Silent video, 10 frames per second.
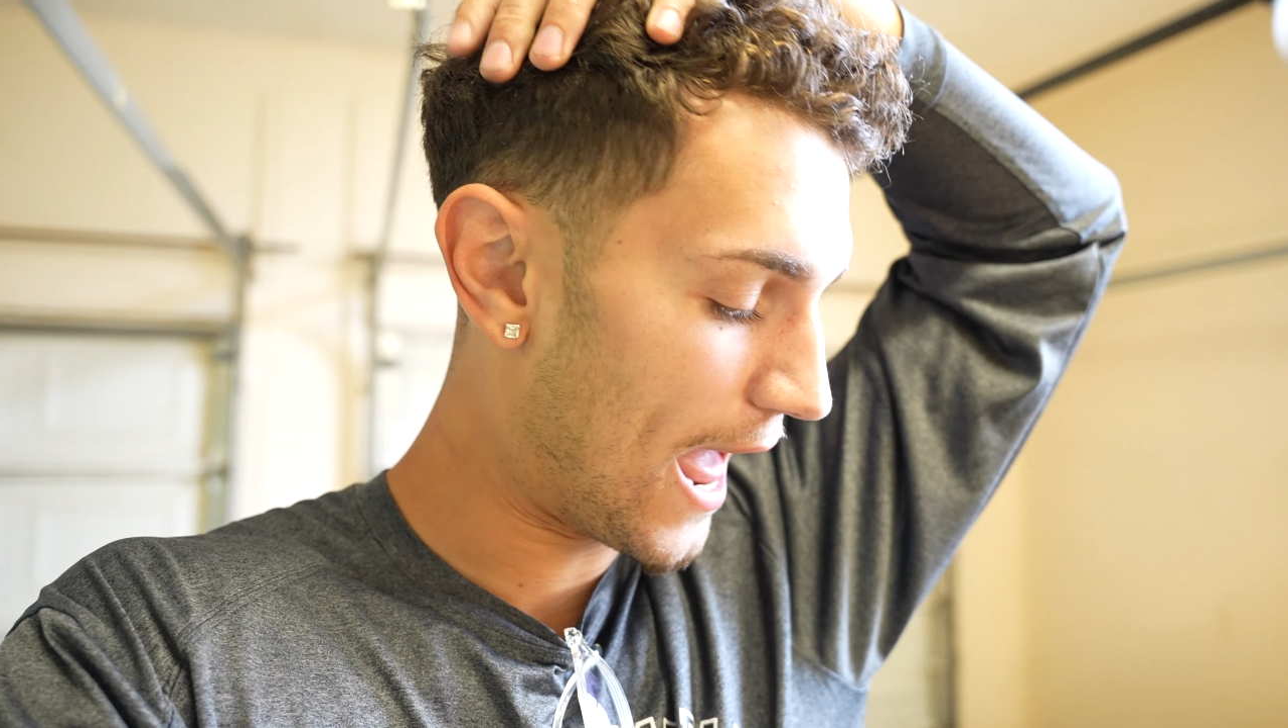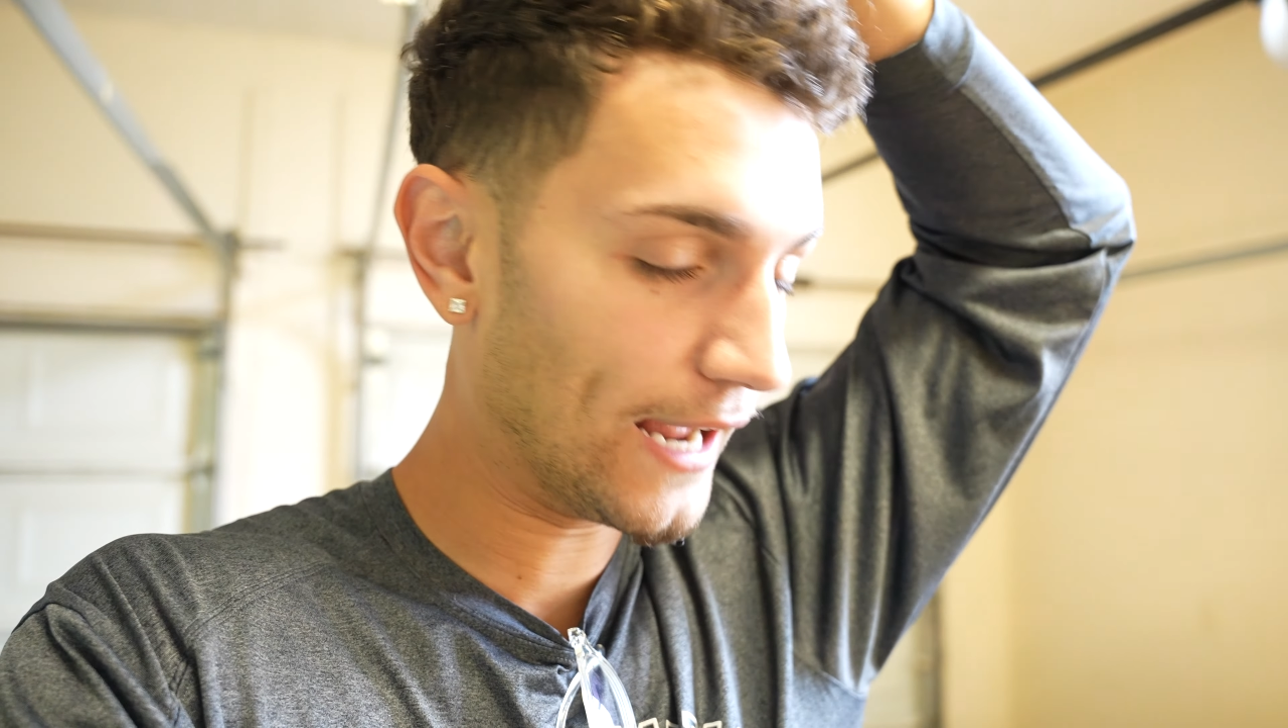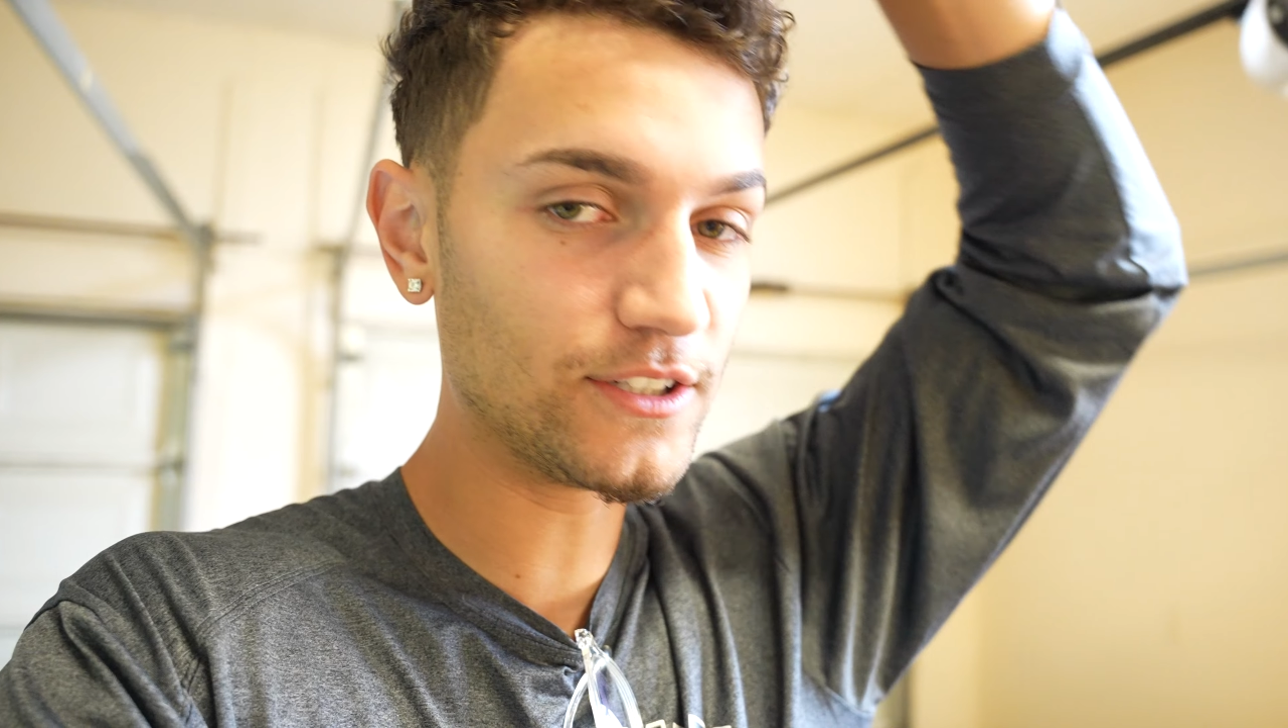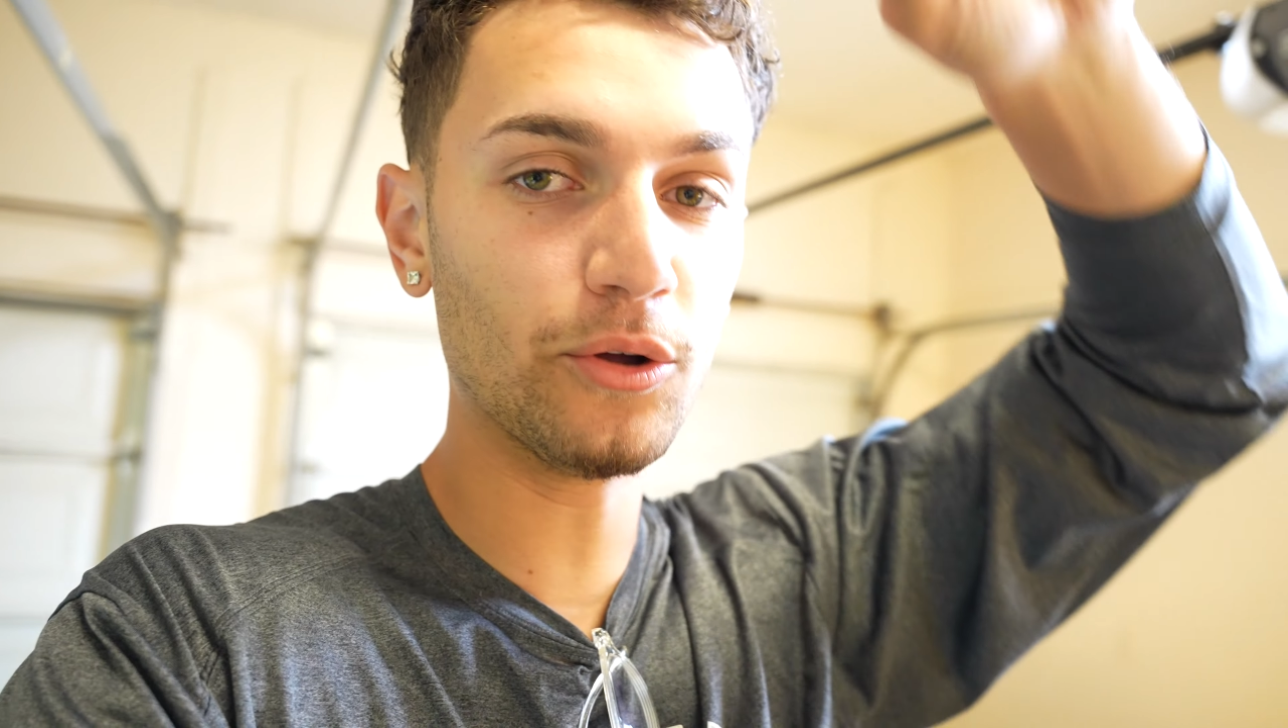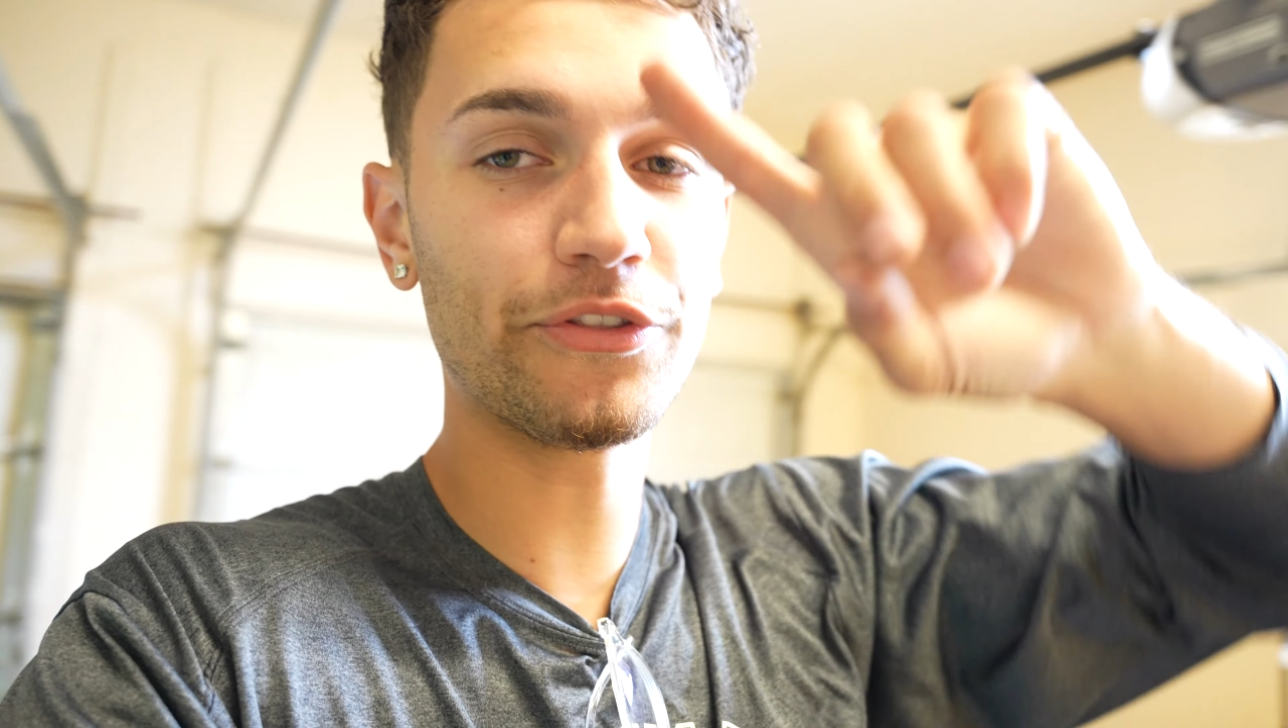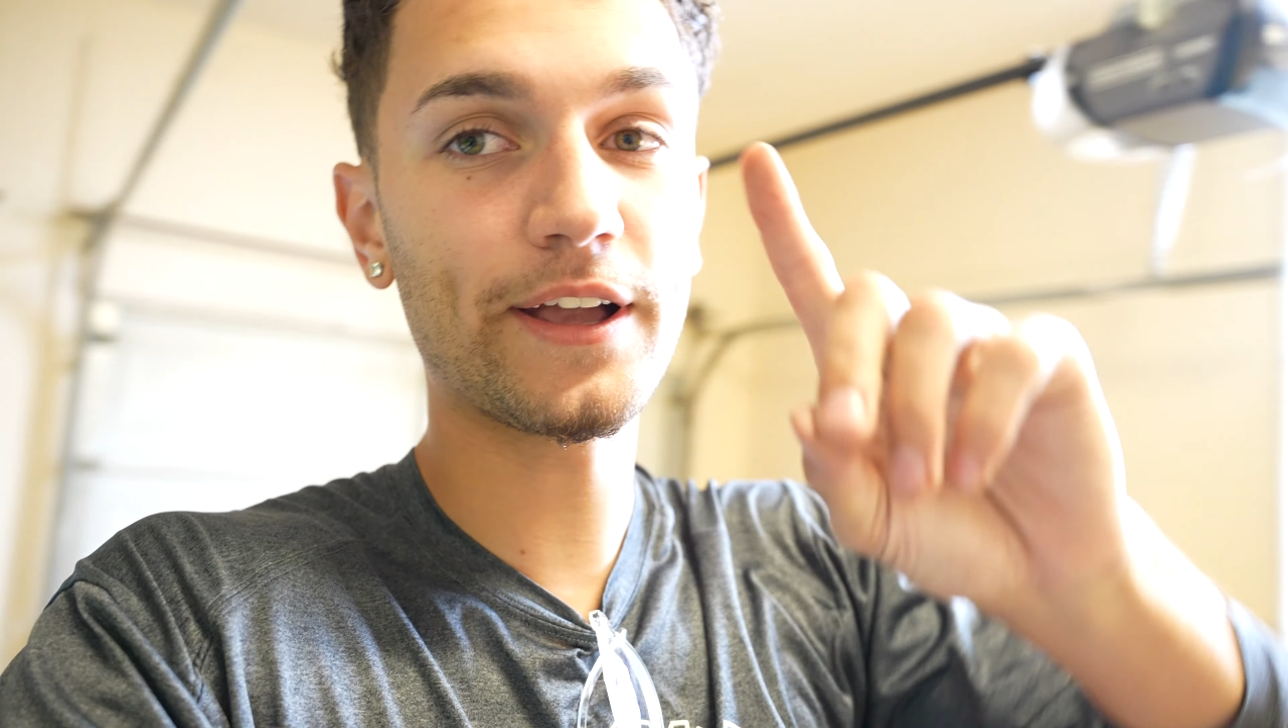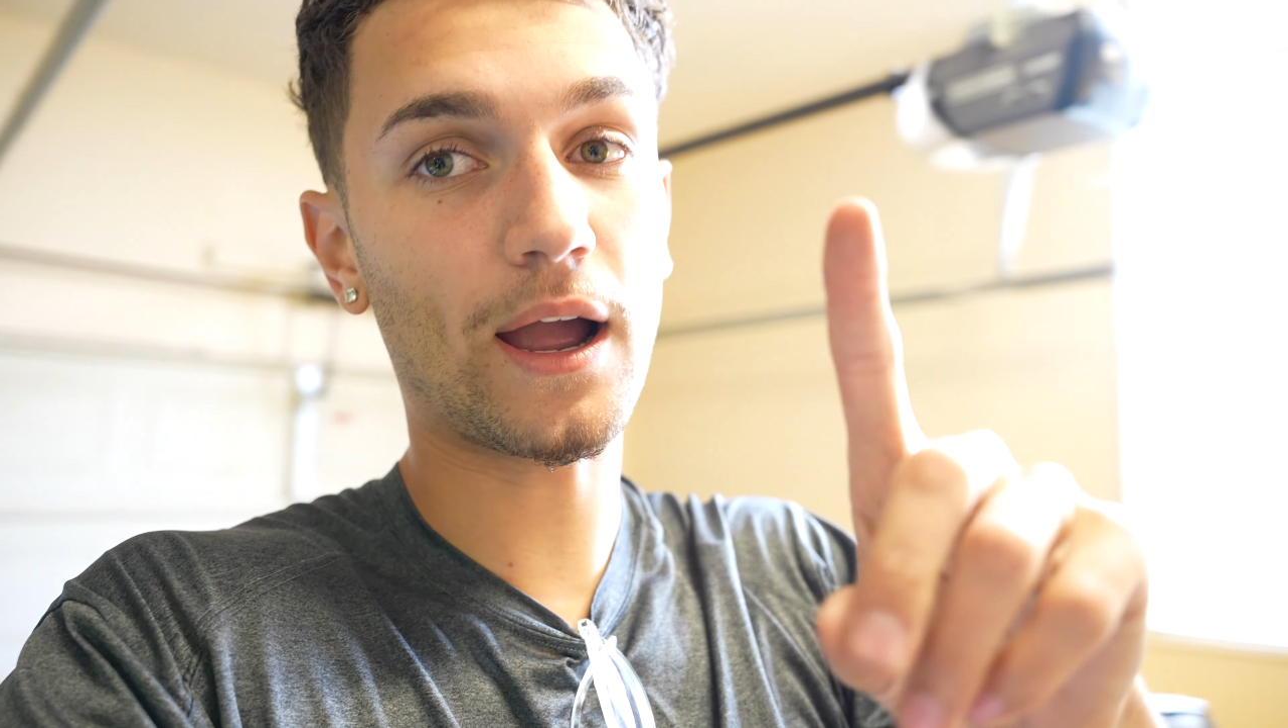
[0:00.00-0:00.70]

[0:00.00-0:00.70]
I don't think